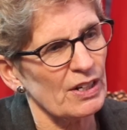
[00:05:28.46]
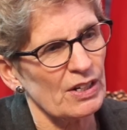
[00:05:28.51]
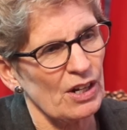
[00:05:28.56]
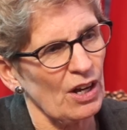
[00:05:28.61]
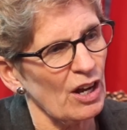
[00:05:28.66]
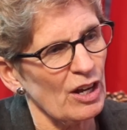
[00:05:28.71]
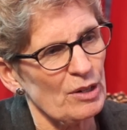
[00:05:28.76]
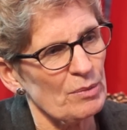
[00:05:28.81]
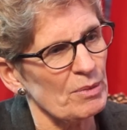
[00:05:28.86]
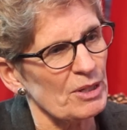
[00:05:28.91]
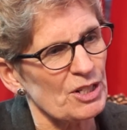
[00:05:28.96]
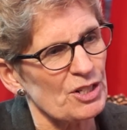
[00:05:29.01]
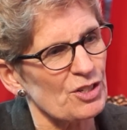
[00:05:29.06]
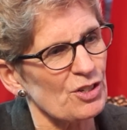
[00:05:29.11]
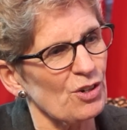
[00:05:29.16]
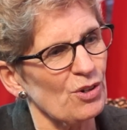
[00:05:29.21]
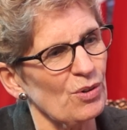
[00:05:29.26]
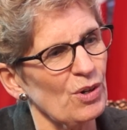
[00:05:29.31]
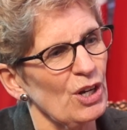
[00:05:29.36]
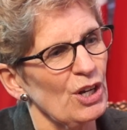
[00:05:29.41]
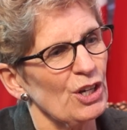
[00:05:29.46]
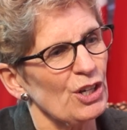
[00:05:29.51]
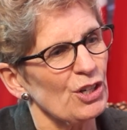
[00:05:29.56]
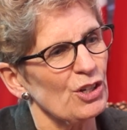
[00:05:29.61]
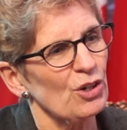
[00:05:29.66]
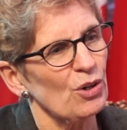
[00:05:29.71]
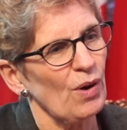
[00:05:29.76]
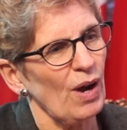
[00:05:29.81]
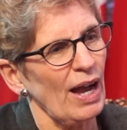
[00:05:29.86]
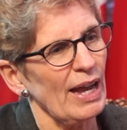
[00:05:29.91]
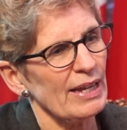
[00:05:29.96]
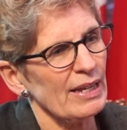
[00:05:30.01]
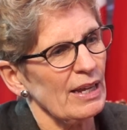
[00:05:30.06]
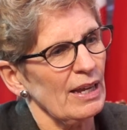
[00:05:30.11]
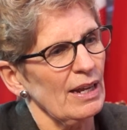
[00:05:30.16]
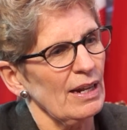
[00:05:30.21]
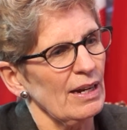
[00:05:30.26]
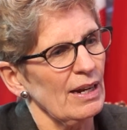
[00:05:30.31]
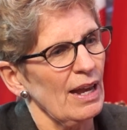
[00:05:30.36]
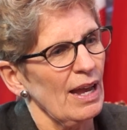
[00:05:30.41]
economy. So, I
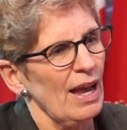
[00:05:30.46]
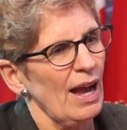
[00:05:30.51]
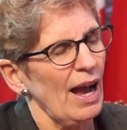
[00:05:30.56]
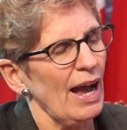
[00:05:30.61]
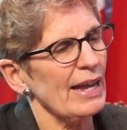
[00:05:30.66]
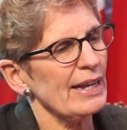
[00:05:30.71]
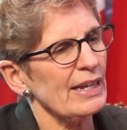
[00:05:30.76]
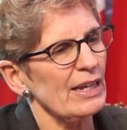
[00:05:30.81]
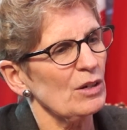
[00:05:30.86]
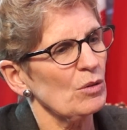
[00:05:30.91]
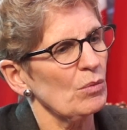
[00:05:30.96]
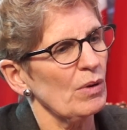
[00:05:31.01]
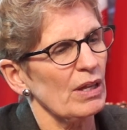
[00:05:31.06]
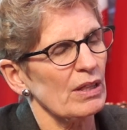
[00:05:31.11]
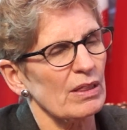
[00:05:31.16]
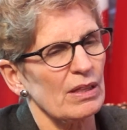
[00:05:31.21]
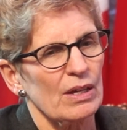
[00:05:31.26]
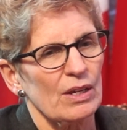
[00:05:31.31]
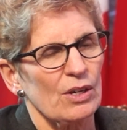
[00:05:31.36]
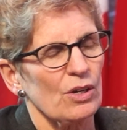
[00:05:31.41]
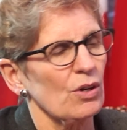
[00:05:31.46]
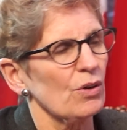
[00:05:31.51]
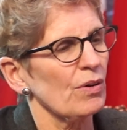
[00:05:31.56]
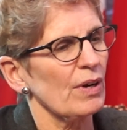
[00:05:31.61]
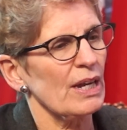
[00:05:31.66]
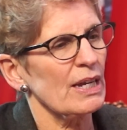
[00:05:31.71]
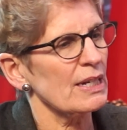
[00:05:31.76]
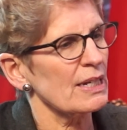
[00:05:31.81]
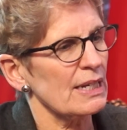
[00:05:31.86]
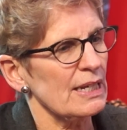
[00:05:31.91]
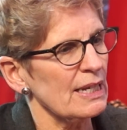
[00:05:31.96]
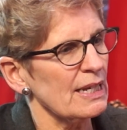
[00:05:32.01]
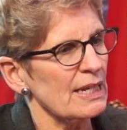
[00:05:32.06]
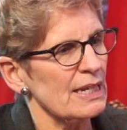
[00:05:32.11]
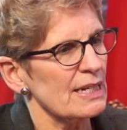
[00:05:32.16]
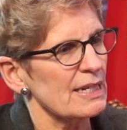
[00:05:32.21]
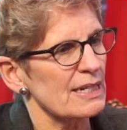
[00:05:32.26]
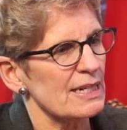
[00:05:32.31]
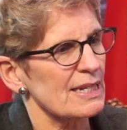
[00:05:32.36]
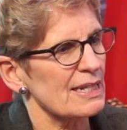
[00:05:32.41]
can with great
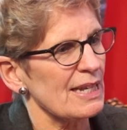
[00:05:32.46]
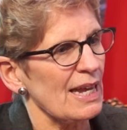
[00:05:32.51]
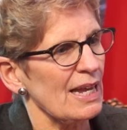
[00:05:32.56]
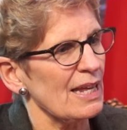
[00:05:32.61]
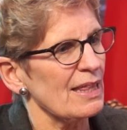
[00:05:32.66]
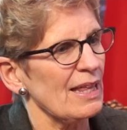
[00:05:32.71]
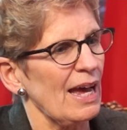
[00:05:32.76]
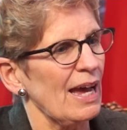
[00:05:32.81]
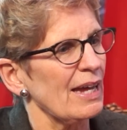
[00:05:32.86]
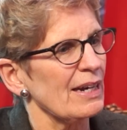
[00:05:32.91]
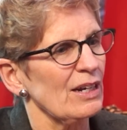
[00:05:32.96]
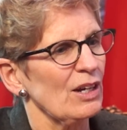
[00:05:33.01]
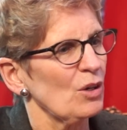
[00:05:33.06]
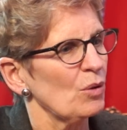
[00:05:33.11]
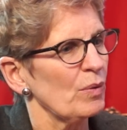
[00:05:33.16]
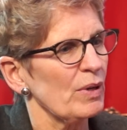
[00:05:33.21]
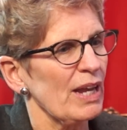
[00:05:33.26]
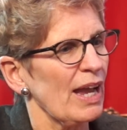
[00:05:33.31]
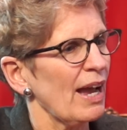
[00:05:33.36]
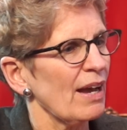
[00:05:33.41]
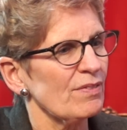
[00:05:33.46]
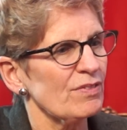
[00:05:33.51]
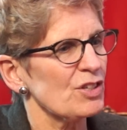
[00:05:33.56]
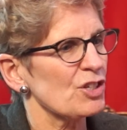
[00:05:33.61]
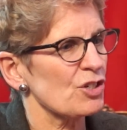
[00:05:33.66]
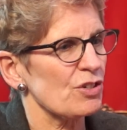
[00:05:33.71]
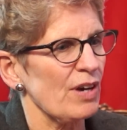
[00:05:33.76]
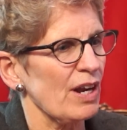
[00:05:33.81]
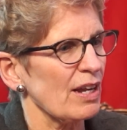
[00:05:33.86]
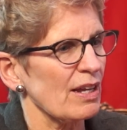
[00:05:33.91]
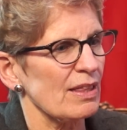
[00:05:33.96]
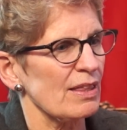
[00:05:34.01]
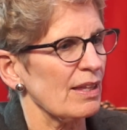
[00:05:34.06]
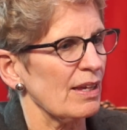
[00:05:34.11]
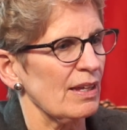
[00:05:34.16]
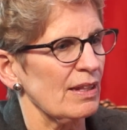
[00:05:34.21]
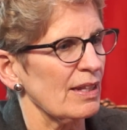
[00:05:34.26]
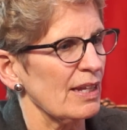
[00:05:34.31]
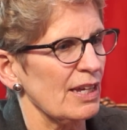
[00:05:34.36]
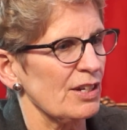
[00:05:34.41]
ease say that we have strength
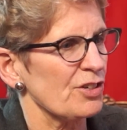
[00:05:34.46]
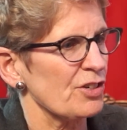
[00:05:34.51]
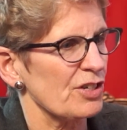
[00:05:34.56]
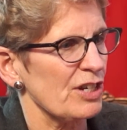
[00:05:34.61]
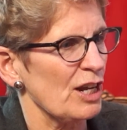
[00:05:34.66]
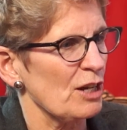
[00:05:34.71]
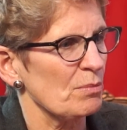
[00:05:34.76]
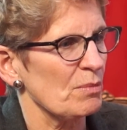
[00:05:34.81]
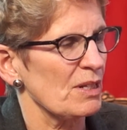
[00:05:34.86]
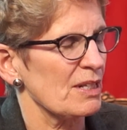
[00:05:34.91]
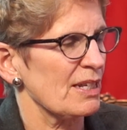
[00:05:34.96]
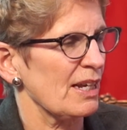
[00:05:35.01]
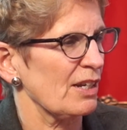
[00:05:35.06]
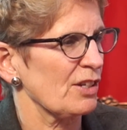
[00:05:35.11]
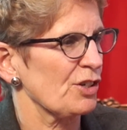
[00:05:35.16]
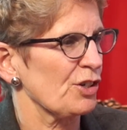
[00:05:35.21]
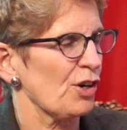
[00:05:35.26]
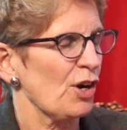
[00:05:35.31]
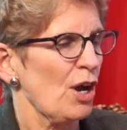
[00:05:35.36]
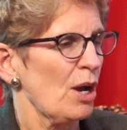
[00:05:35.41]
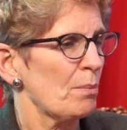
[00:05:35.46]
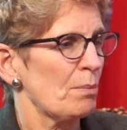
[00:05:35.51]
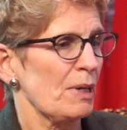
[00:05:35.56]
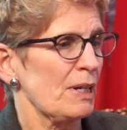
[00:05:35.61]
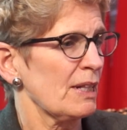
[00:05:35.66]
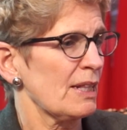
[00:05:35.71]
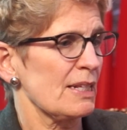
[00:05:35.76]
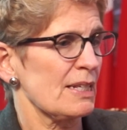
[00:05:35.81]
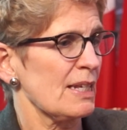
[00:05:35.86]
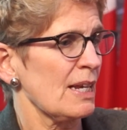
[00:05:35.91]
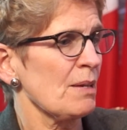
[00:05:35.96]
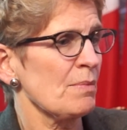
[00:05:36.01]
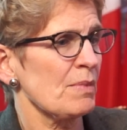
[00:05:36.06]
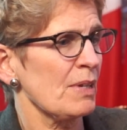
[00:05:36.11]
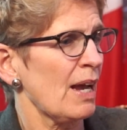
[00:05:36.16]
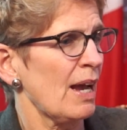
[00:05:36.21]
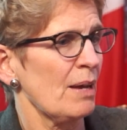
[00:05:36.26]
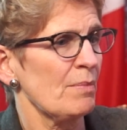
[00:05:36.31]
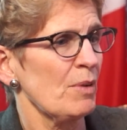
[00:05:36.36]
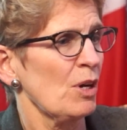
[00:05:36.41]
in the entertainment sector, but at the same
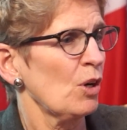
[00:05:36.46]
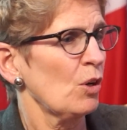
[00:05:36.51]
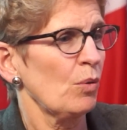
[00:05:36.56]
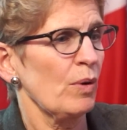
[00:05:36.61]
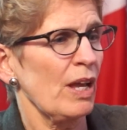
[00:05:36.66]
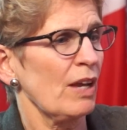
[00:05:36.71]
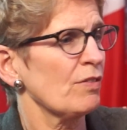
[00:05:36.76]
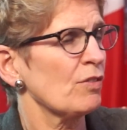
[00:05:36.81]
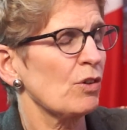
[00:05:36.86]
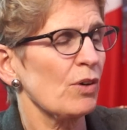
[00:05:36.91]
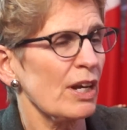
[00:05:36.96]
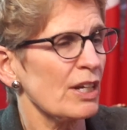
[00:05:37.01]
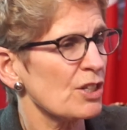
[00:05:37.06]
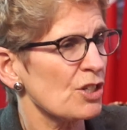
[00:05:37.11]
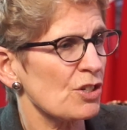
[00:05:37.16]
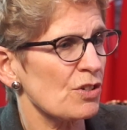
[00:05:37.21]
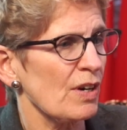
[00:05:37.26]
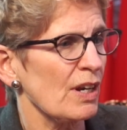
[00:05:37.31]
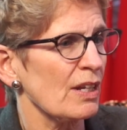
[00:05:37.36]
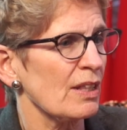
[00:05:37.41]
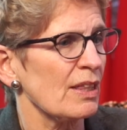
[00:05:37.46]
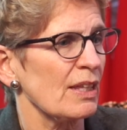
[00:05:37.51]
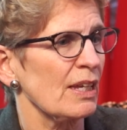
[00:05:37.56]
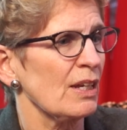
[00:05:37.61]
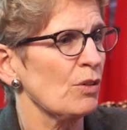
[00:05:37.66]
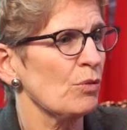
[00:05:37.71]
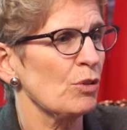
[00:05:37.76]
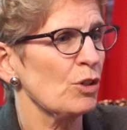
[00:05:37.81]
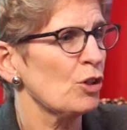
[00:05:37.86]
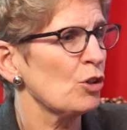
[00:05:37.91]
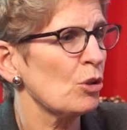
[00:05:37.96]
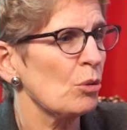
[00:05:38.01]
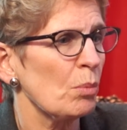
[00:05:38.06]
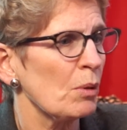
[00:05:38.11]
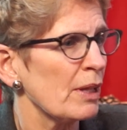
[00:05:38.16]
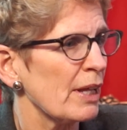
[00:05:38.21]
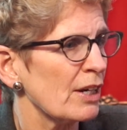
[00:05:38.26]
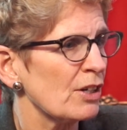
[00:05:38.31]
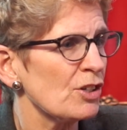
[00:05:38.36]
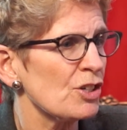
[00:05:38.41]
time, we have great strength in
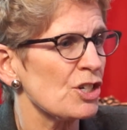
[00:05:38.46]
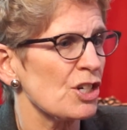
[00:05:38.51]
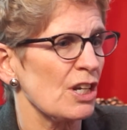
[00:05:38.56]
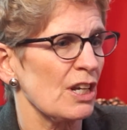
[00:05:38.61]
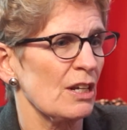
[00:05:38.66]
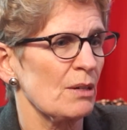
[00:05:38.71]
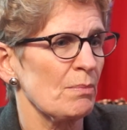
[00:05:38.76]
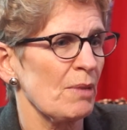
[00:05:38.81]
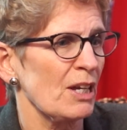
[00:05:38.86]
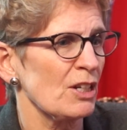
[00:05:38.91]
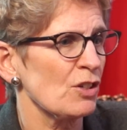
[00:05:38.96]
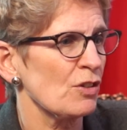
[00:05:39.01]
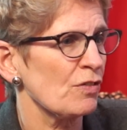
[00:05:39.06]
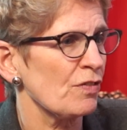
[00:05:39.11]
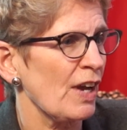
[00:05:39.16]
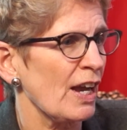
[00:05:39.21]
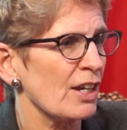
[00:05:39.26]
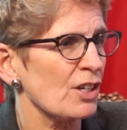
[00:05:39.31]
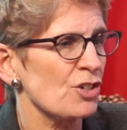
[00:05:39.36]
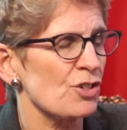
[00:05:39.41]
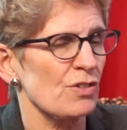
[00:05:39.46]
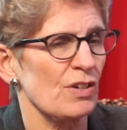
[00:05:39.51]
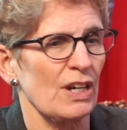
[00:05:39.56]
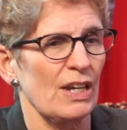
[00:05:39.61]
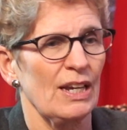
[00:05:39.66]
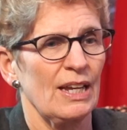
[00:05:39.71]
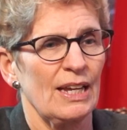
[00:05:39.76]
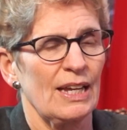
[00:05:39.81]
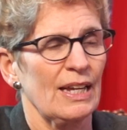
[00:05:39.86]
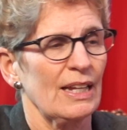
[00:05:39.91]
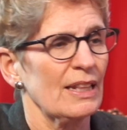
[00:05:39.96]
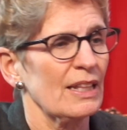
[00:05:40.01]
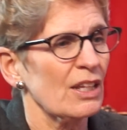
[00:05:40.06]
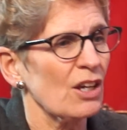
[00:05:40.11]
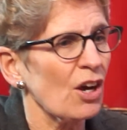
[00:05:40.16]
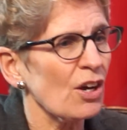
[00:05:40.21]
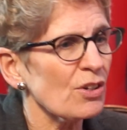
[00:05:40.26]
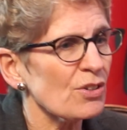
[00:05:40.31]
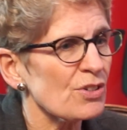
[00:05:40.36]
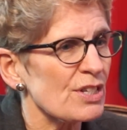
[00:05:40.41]
renewable energy, in manufacturing, in the
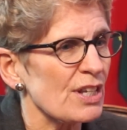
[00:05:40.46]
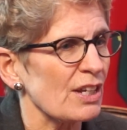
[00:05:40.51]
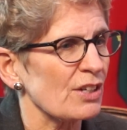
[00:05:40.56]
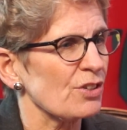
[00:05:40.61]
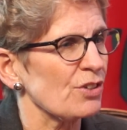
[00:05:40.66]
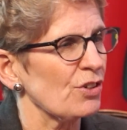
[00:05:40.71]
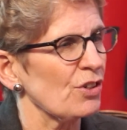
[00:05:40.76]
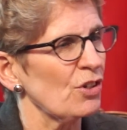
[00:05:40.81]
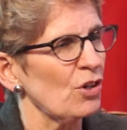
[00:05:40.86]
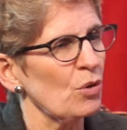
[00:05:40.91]
auto sector.